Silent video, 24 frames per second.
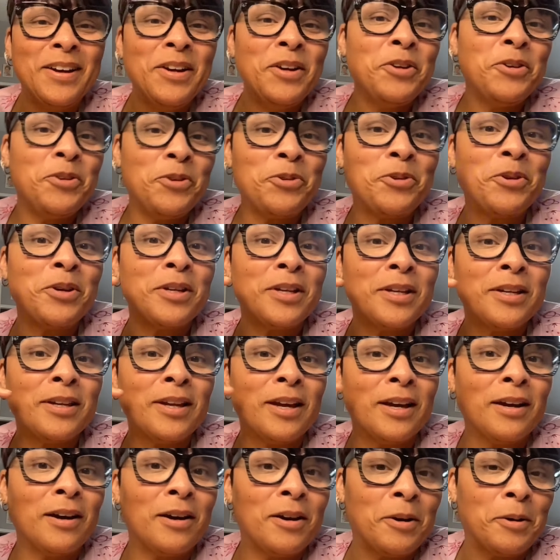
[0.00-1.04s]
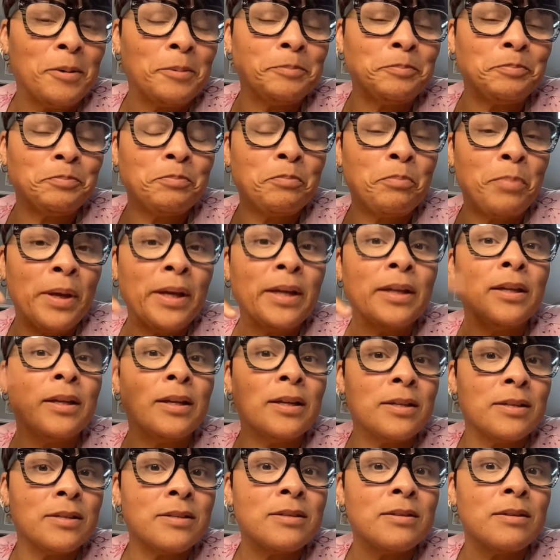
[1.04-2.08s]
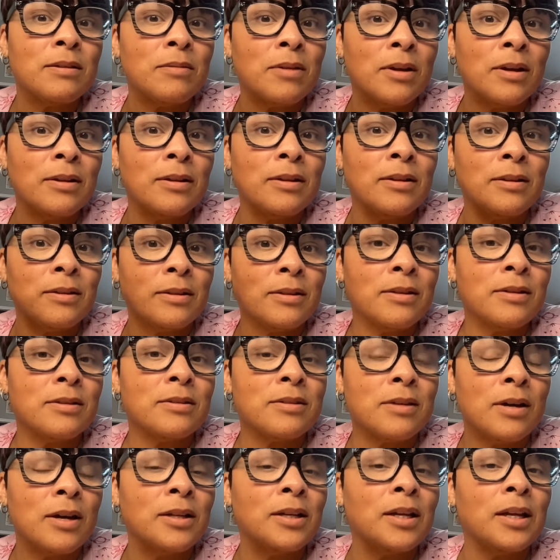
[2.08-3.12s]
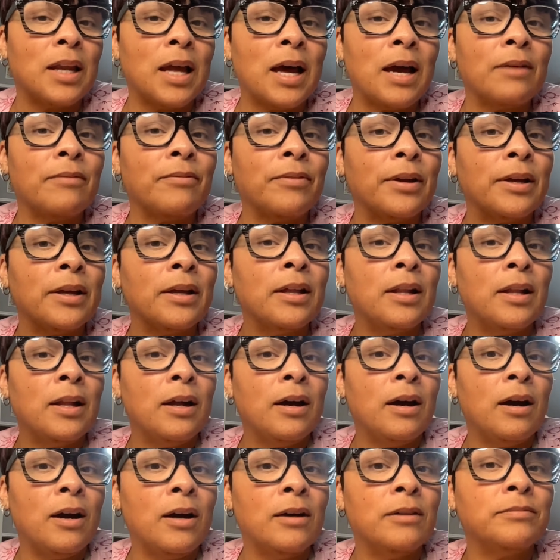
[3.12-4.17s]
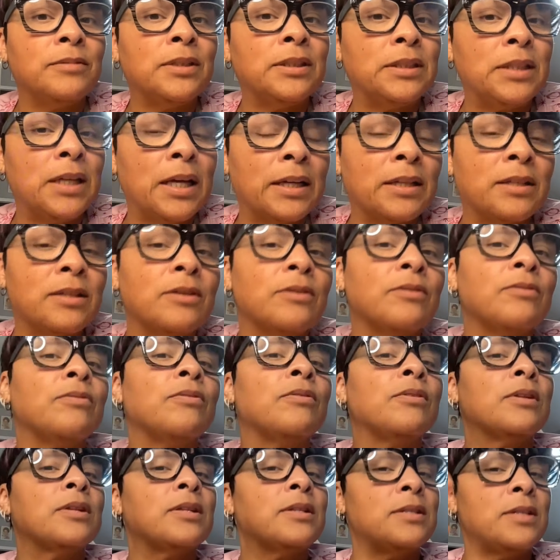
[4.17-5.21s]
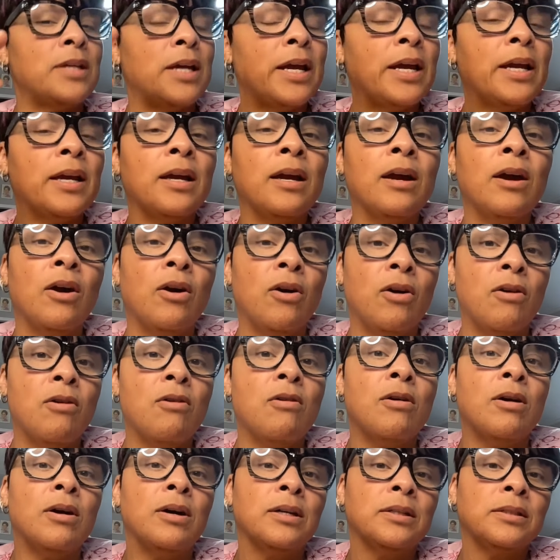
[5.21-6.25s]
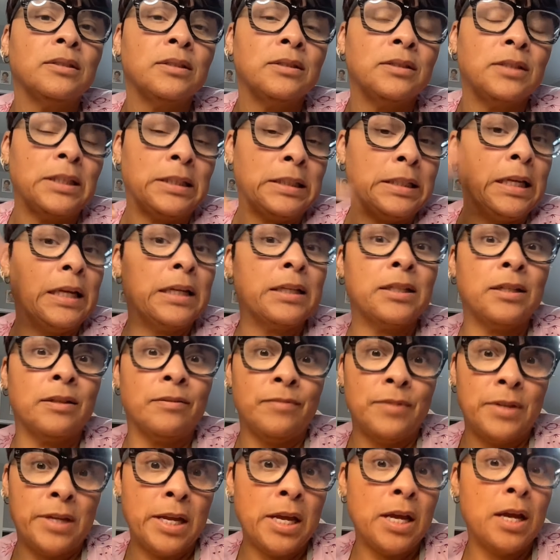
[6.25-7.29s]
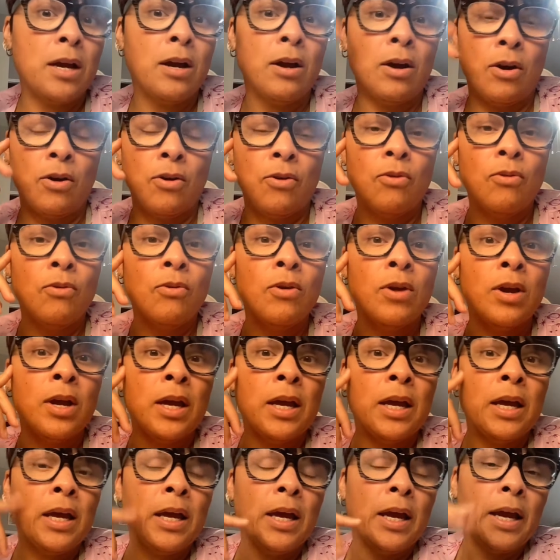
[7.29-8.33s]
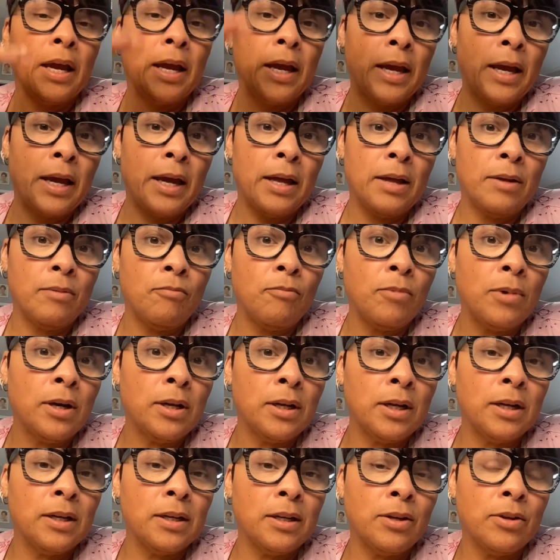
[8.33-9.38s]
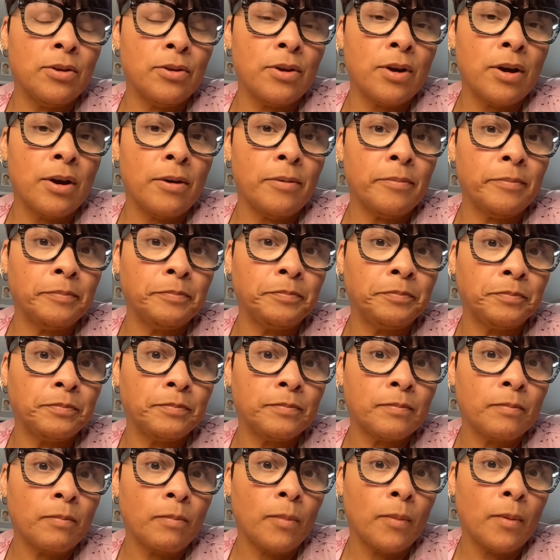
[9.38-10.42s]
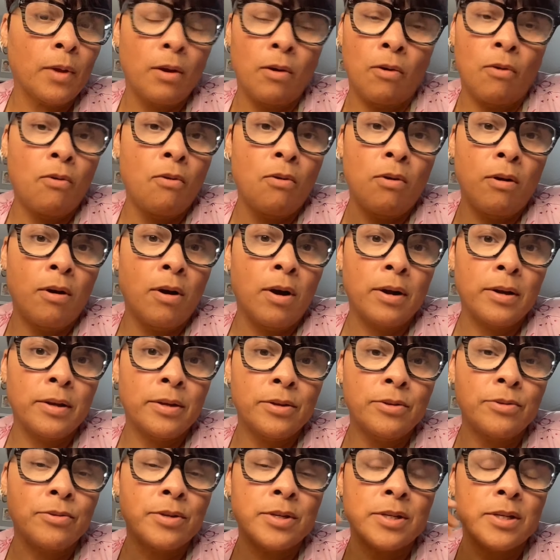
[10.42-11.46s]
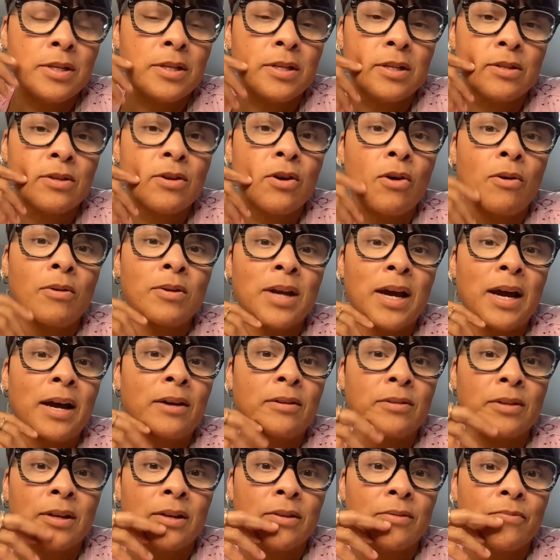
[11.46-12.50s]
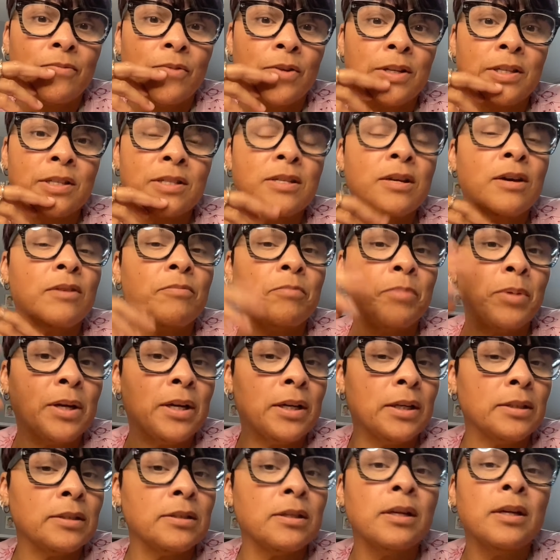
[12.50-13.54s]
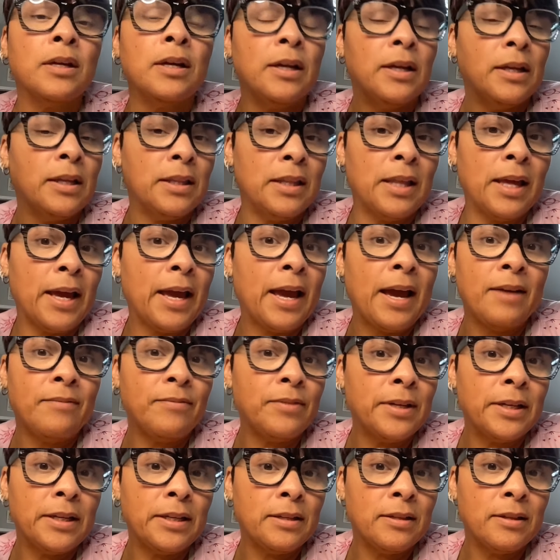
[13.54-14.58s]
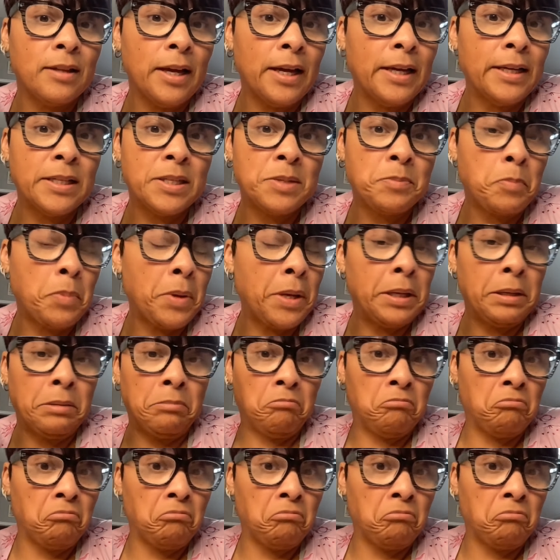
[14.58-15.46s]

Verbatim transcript: you can um, pin this this unaliving of Detective Tate on Detective Nico, and well, you know, or you can just go down there for yourself because they have a a spent